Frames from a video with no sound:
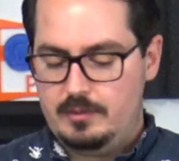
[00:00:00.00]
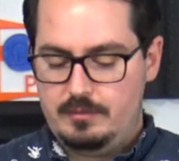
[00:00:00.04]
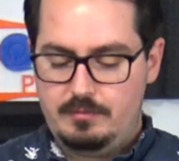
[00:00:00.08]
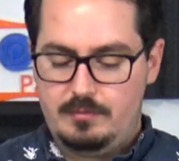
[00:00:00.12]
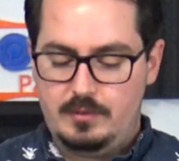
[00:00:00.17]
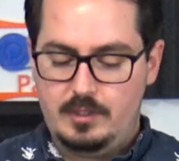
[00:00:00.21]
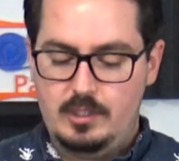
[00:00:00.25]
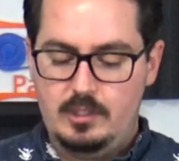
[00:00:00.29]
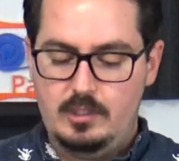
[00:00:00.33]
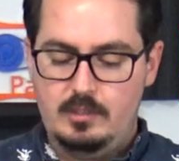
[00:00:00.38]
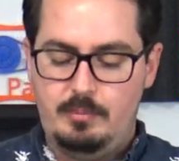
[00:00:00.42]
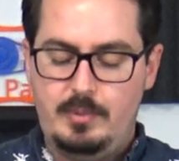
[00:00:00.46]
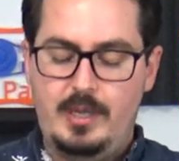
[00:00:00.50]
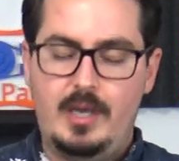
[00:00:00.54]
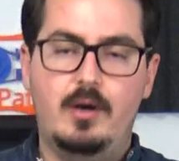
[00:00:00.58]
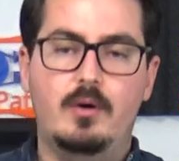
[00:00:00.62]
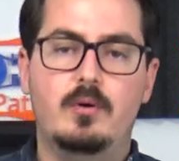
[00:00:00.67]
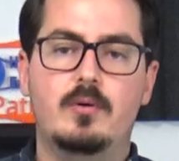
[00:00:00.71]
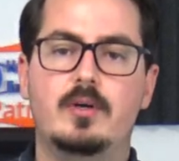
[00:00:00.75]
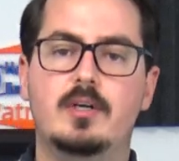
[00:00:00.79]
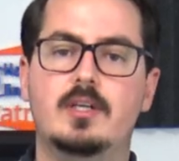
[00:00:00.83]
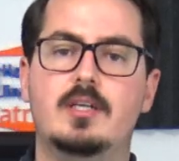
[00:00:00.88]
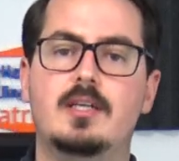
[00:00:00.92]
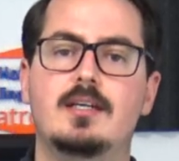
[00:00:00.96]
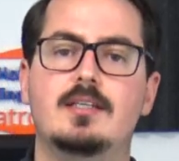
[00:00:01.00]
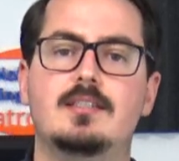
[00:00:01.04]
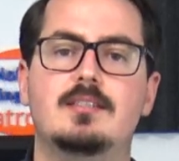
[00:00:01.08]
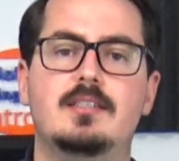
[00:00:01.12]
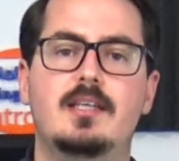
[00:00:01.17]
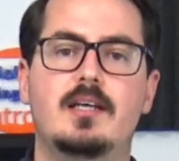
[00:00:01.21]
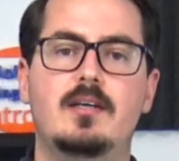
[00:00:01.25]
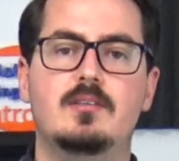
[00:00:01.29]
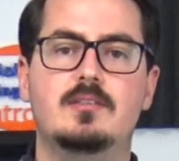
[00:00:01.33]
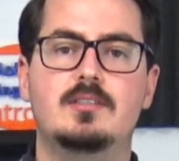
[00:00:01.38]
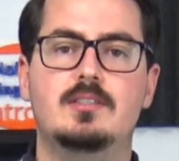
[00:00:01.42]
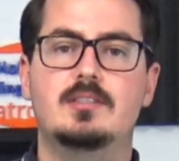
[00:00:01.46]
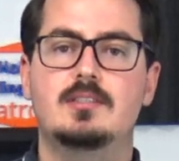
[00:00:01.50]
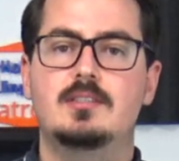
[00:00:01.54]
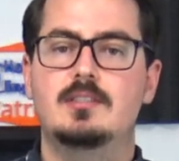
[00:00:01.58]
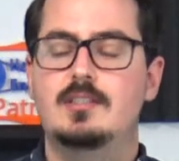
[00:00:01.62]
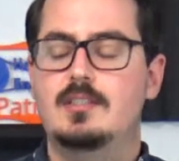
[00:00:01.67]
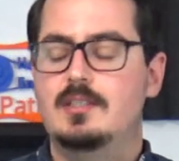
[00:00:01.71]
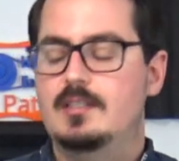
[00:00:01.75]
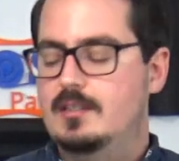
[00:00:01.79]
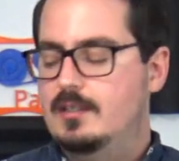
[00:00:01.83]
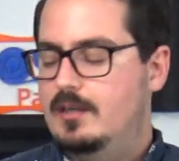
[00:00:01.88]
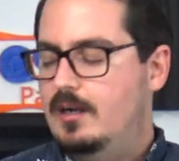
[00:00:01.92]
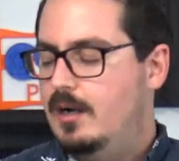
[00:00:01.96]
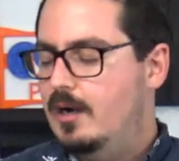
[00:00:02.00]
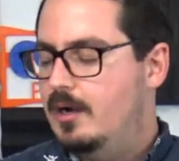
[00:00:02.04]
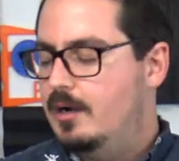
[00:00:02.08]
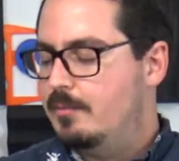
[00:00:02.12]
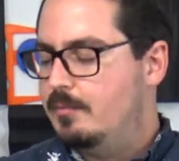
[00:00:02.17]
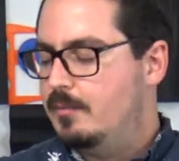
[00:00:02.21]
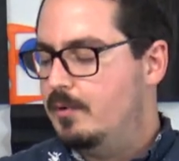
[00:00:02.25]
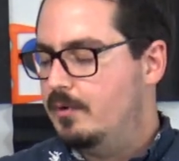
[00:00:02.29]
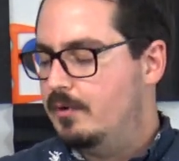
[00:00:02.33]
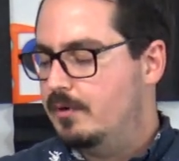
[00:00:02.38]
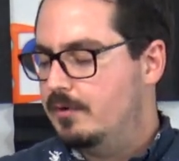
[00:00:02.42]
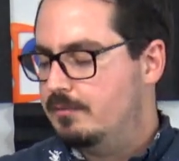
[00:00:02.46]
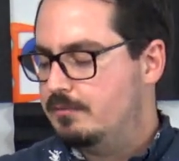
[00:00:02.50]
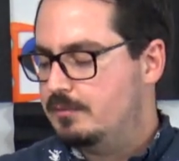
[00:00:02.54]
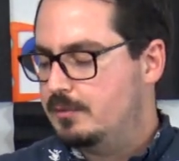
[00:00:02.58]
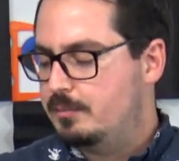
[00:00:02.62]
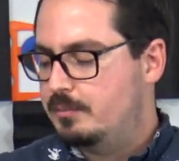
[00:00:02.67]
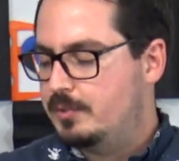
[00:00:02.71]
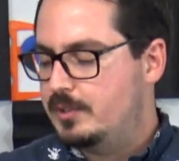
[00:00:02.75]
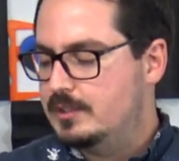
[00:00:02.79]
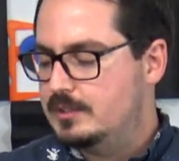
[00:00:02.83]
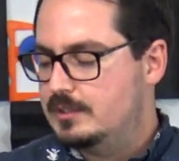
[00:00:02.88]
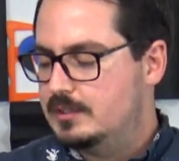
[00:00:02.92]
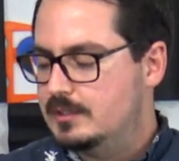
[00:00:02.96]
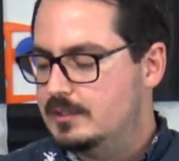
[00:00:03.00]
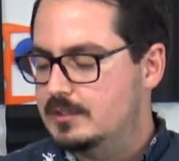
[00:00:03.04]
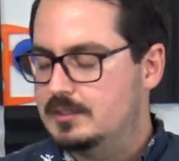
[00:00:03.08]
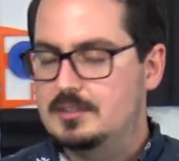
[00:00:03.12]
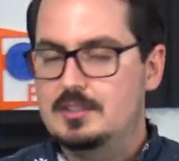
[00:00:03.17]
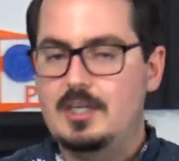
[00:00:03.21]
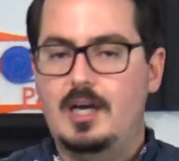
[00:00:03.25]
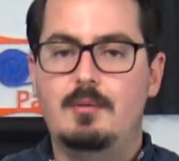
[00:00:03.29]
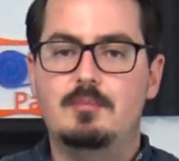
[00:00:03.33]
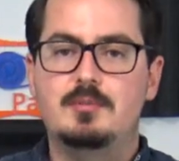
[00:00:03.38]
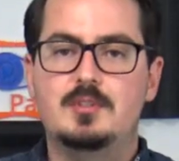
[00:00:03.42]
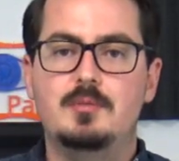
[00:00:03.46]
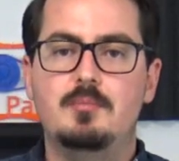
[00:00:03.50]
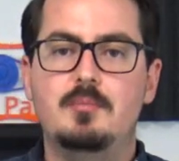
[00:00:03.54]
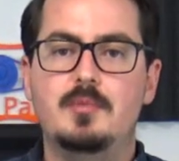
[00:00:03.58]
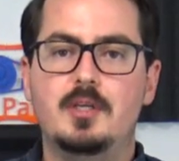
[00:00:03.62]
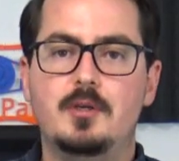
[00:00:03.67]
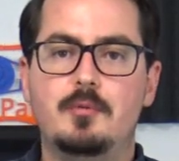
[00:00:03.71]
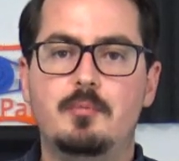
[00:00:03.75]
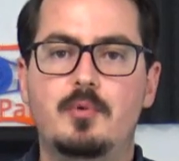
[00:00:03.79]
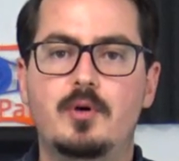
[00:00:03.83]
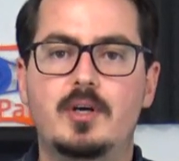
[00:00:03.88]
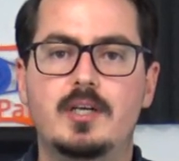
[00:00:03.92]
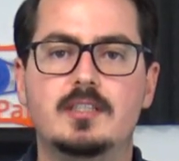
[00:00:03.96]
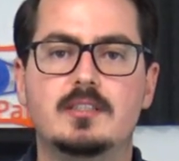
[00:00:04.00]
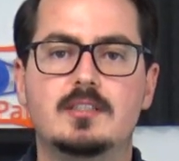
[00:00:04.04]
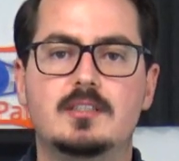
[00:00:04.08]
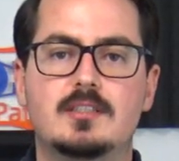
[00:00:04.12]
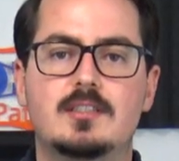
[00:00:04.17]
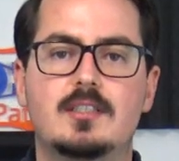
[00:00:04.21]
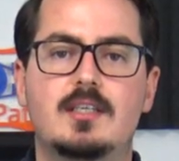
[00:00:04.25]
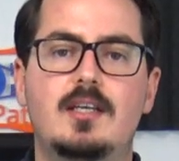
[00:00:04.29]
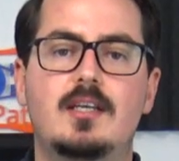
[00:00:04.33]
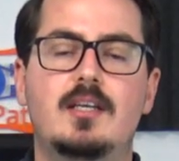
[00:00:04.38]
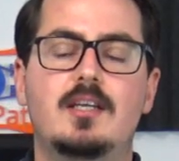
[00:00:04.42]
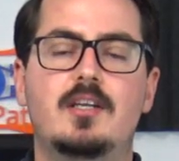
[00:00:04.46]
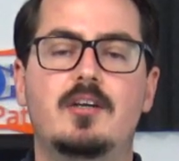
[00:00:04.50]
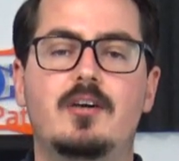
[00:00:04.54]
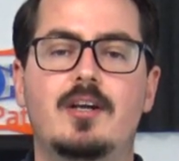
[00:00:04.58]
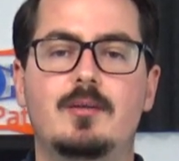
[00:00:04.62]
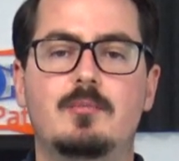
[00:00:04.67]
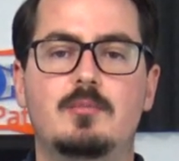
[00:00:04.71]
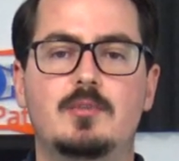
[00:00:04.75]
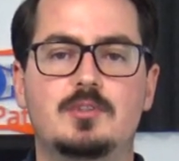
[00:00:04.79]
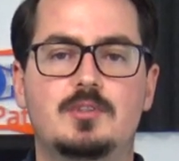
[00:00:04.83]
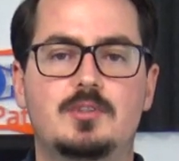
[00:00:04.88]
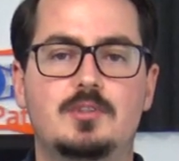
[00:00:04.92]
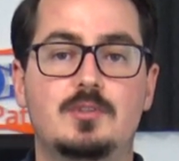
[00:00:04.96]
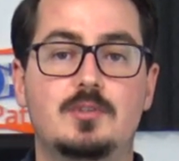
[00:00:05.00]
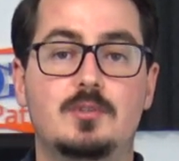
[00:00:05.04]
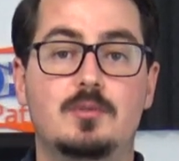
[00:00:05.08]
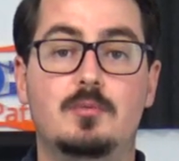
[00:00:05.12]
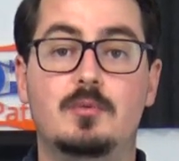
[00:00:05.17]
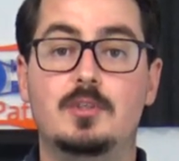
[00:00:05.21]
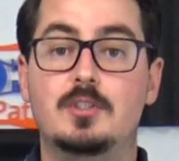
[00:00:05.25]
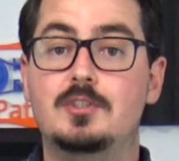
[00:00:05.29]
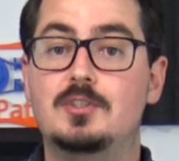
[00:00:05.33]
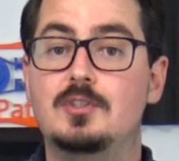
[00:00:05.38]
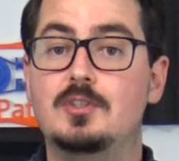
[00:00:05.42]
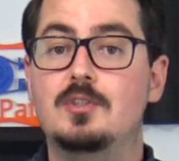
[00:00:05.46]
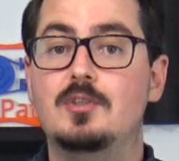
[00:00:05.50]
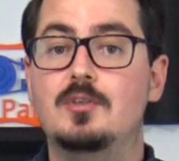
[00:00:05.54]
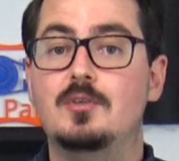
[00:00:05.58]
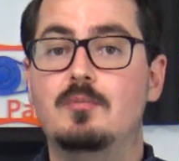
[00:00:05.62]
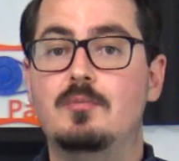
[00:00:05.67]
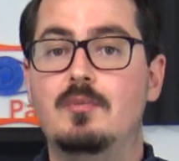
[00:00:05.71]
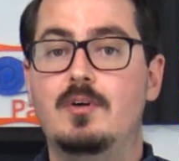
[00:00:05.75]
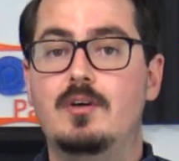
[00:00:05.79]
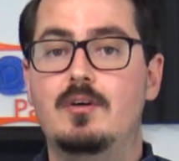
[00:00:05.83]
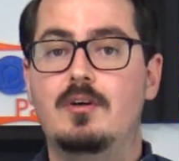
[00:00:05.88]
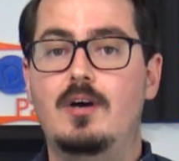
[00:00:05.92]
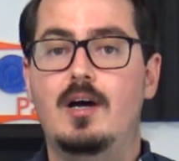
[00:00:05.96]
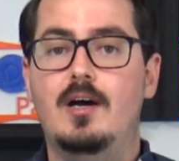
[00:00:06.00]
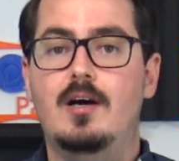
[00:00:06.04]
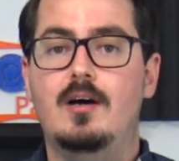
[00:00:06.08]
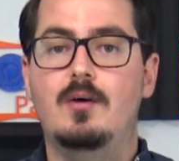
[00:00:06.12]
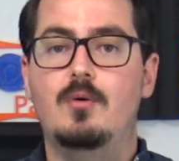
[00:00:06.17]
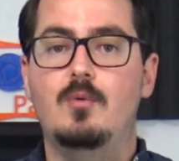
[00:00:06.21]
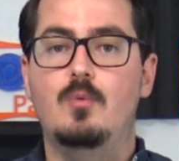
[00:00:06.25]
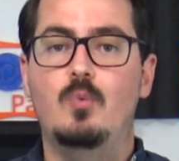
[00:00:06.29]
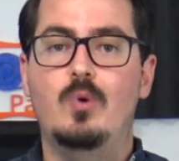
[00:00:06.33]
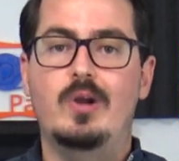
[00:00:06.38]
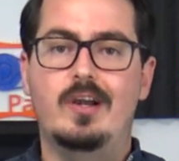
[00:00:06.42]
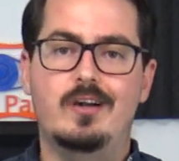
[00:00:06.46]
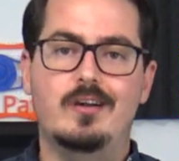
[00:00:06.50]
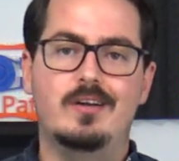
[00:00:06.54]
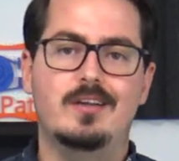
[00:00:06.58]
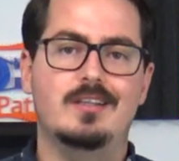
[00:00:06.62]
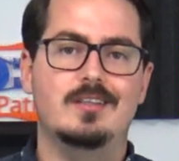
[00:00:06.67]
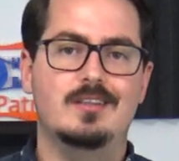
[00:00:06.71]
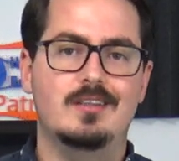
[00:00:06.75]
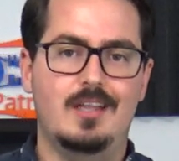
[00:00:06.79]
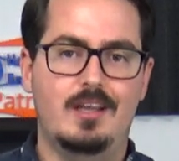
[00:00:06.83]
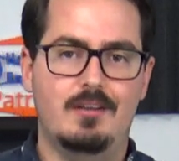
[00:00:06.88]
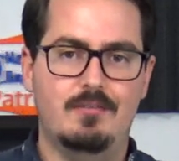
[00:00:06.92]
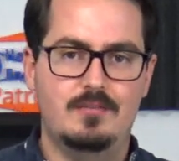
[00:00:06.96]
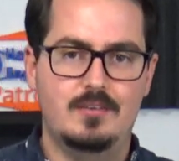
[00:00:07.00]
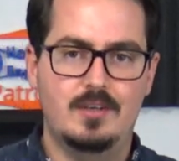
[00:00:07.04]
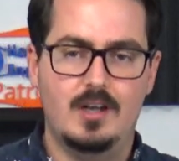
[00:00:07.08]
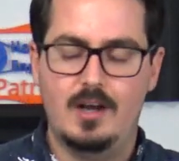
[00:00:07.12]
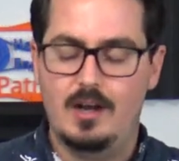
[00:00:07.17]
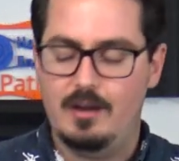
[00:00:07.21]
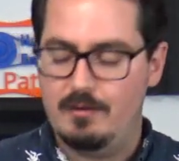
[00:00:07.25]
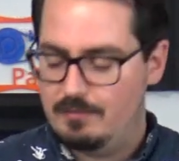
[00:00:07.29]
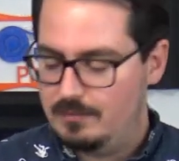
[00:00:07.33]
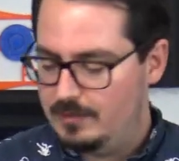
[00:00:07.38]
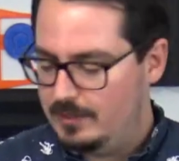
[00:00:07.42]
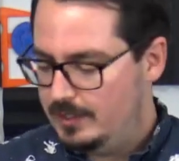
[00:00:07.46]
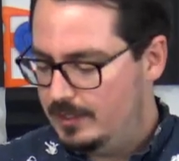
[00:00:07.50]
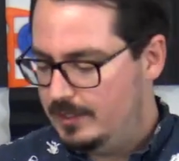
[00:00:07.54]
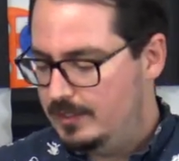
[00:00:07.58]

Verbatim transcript: if the power cuts out um, or if the print is stopped mid-print, you're able to resume uh, where it left off,